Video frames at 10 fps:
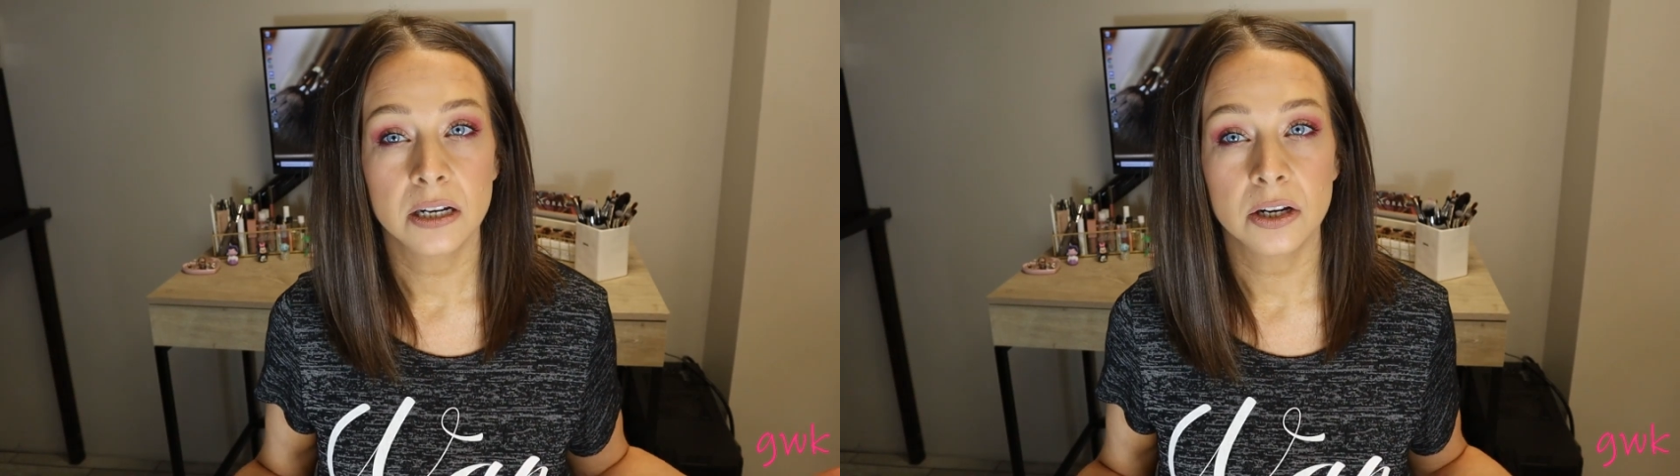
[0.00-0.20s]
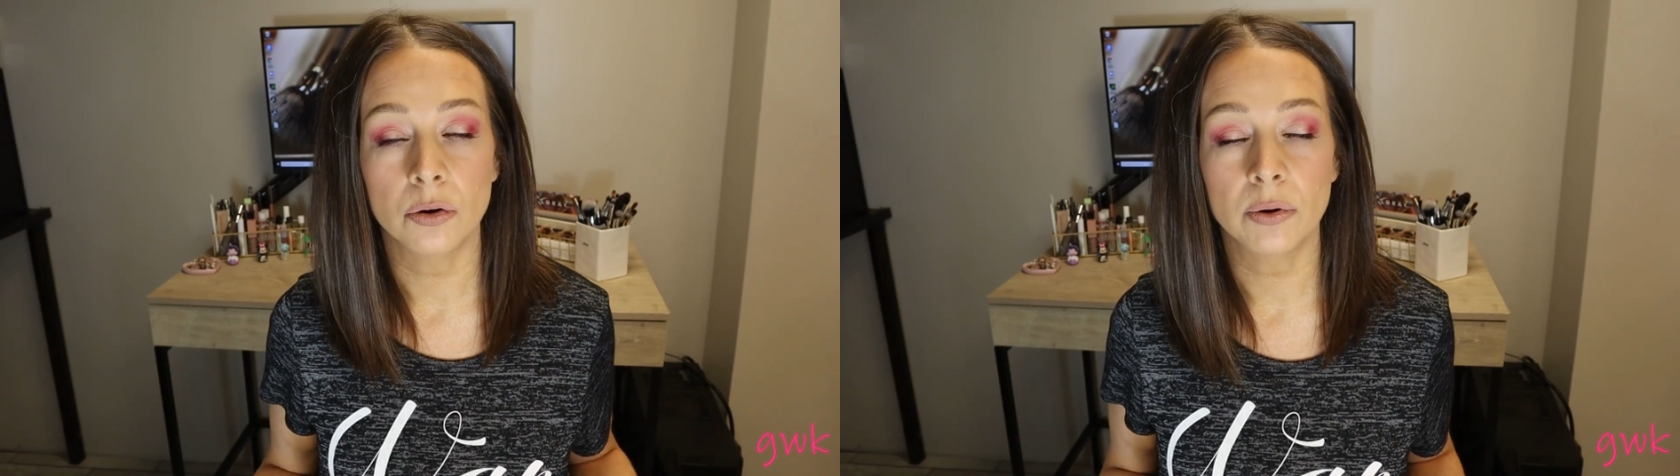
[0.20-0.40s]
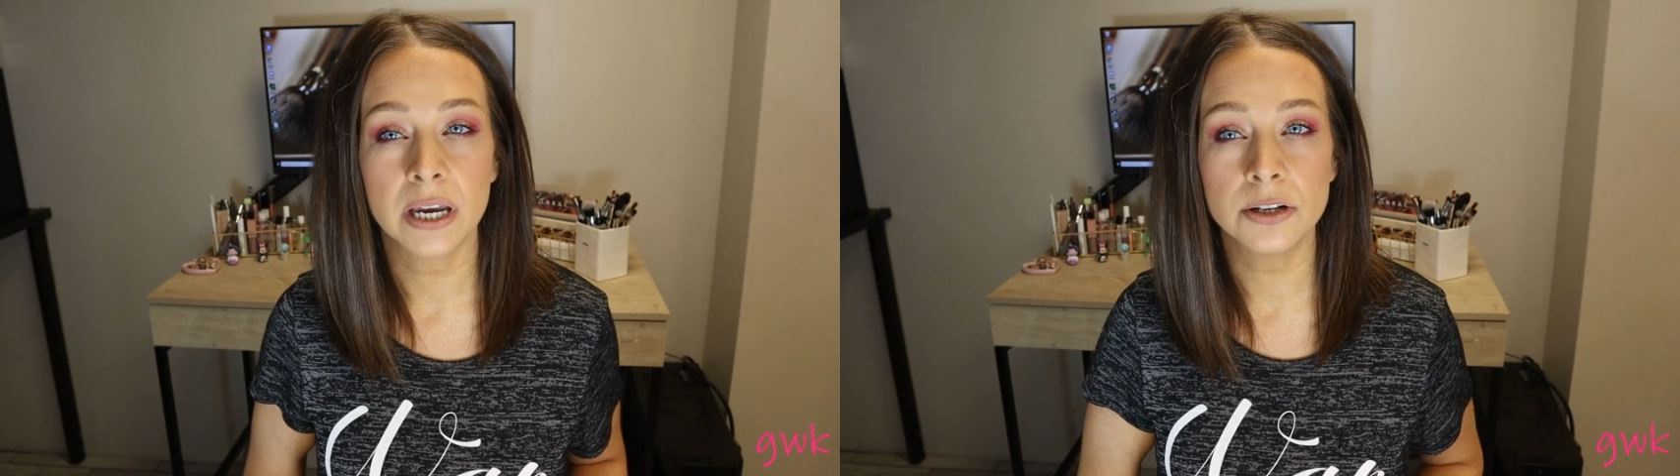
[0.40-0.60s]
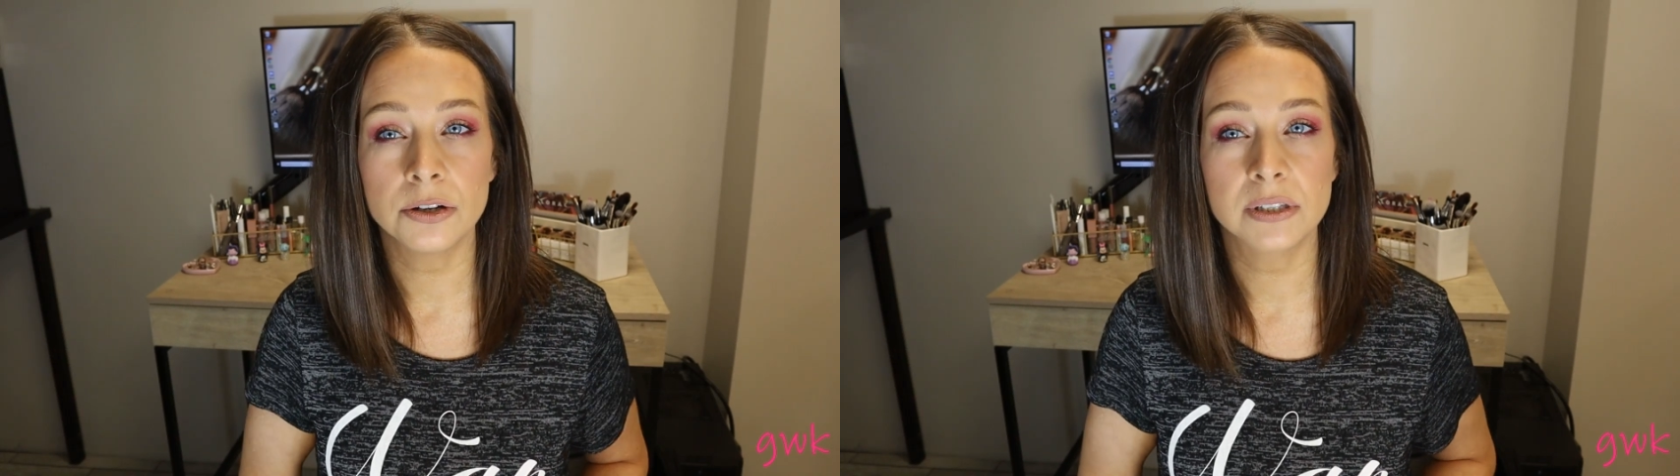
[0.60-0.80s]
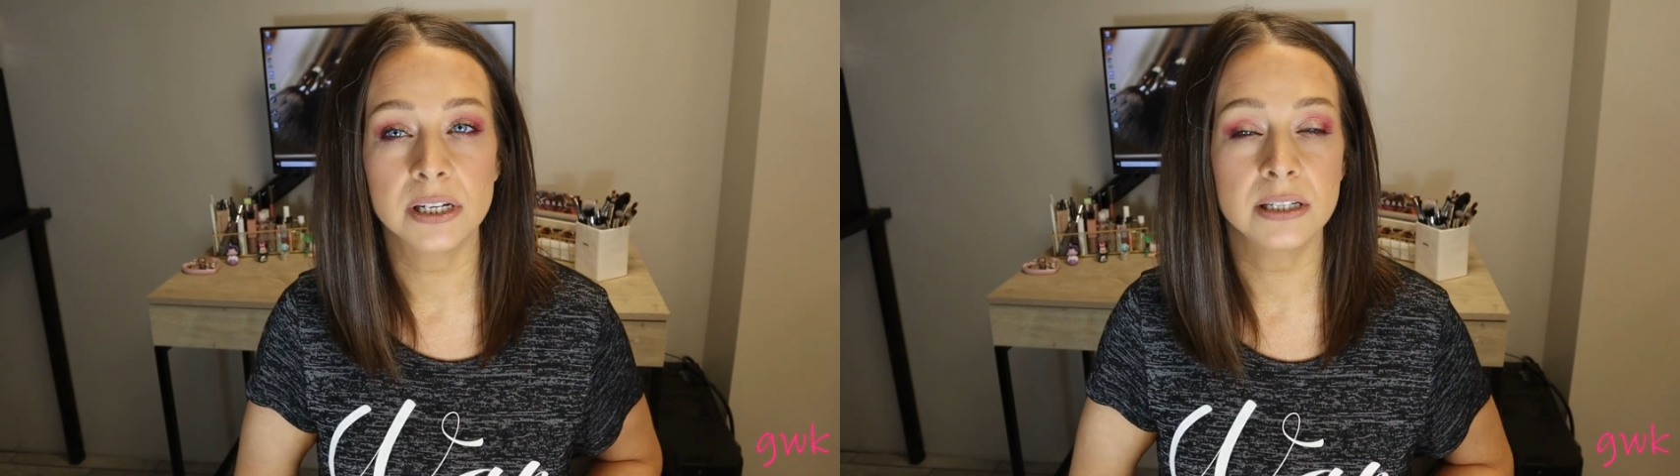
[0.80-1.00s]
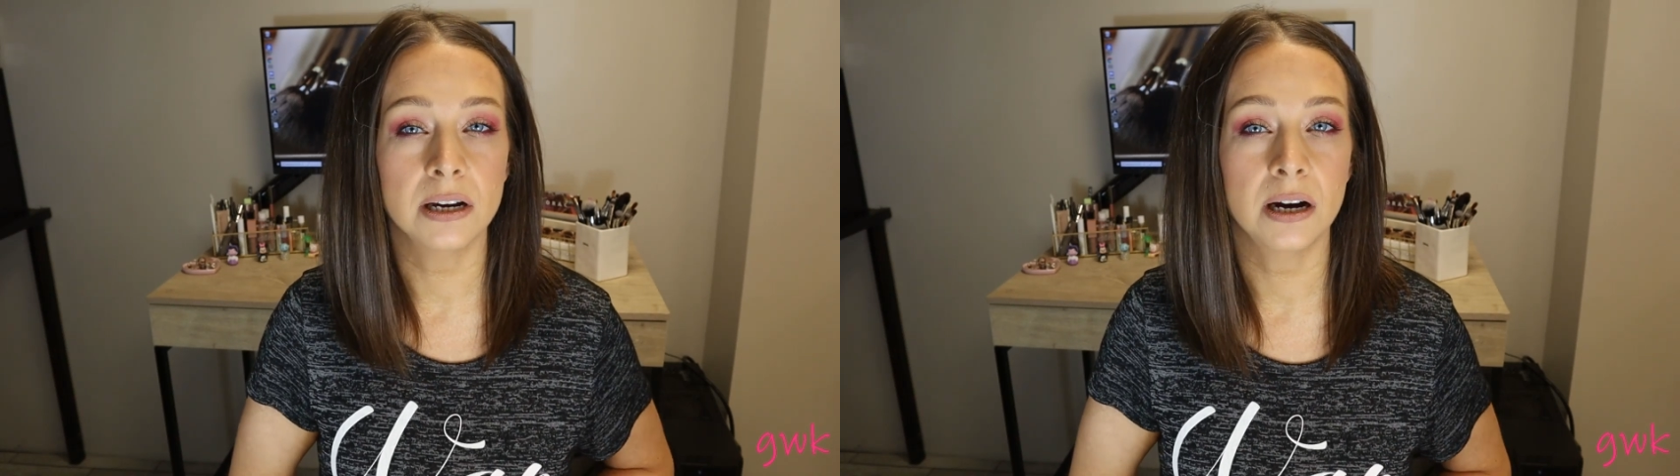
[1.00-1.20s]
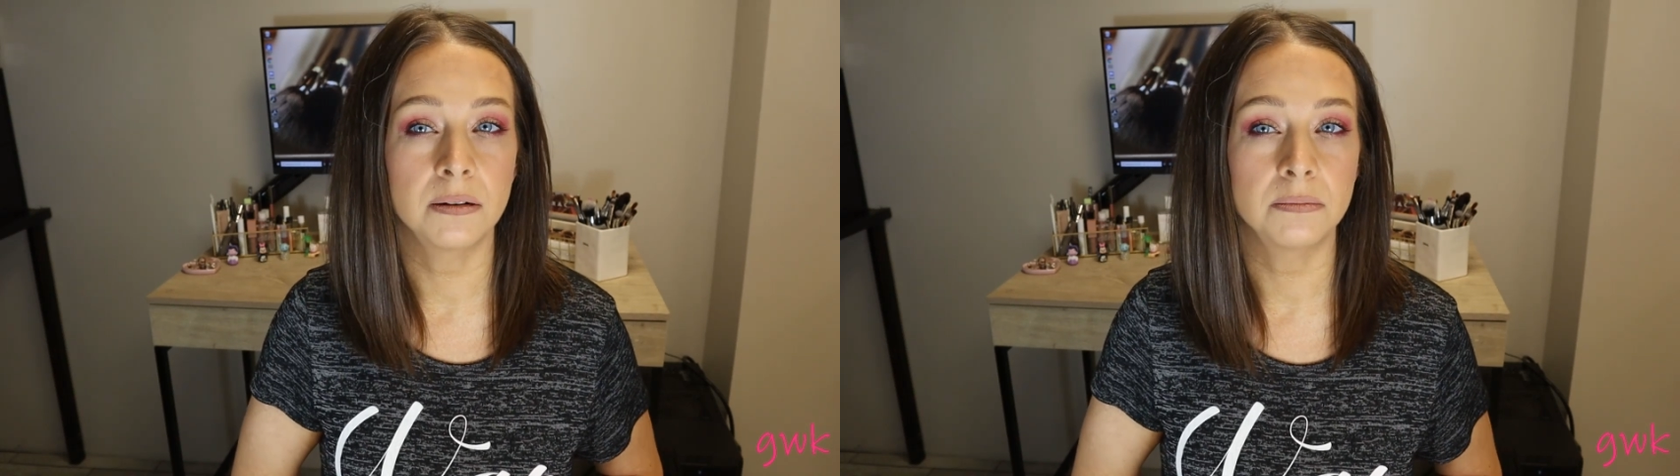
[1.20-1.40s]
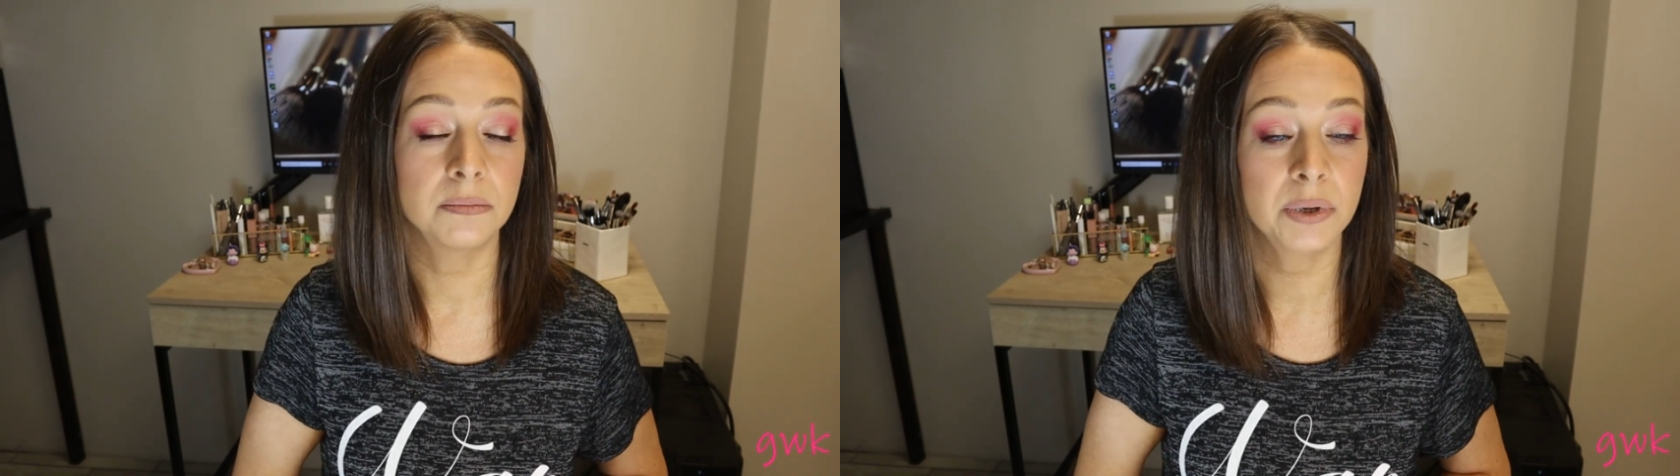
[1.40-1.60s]
you know, can use it,
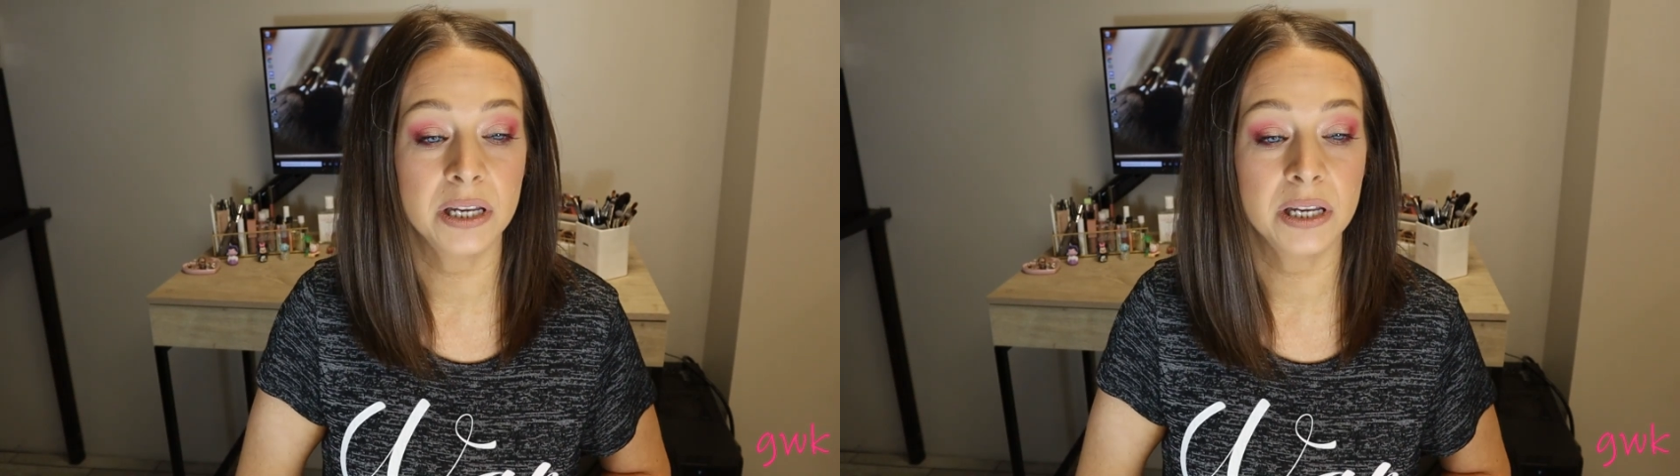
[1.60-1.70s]
um,